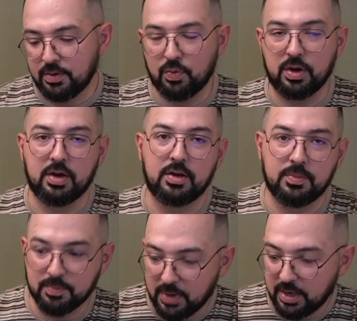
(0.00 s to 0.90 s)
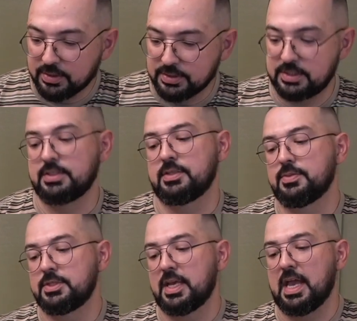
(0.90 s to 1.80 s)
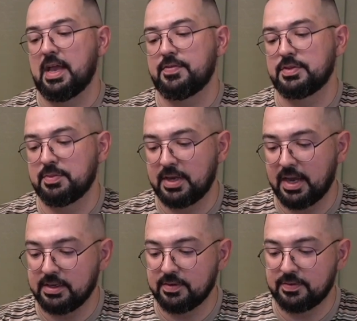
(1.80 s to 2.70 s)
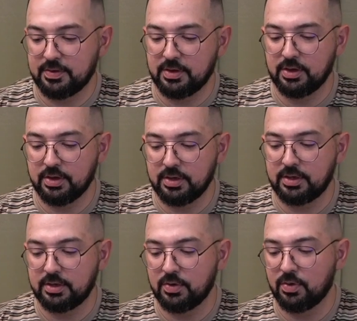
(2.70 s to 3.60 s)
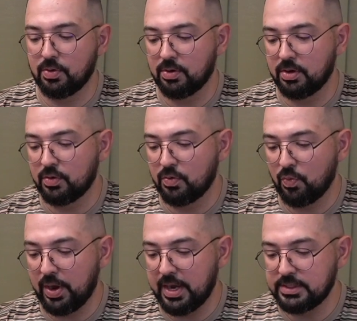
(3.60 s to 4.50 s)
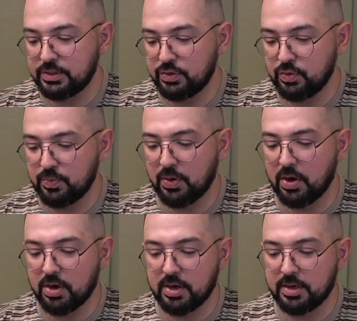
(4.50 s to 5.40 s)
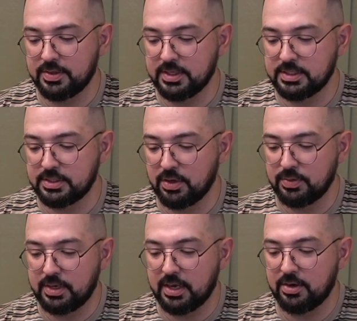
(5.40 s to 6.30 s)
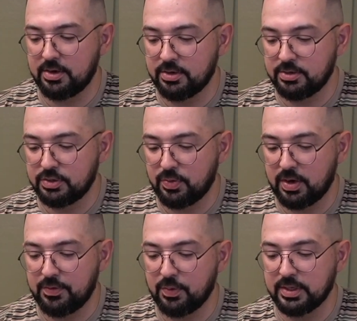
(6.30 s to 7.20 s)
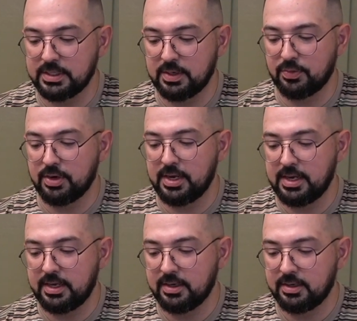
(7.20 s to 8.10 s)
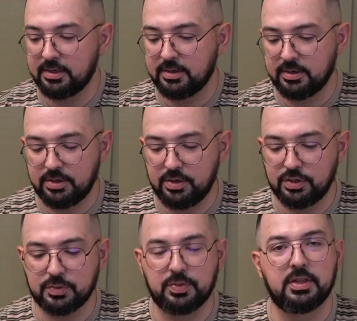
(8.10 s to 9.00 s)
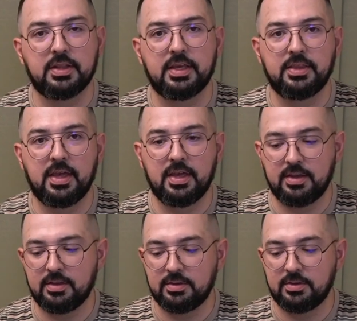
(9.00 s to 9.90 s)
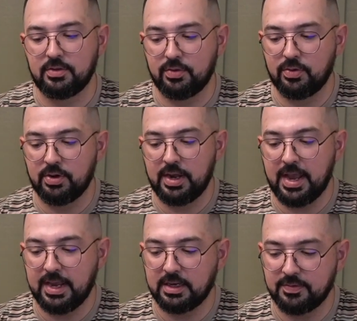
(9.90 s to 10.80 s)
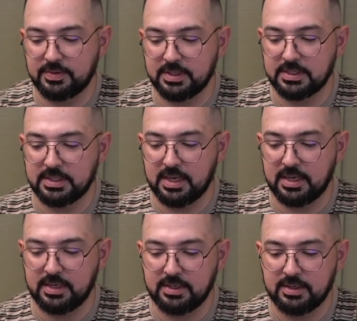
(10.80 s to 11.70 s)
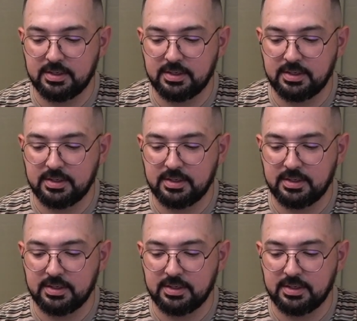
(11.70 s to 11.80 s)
where modern systems have some kind of hook or way to park this stone carrier to where if you want to take a break, you just put it like that or hang it off to the side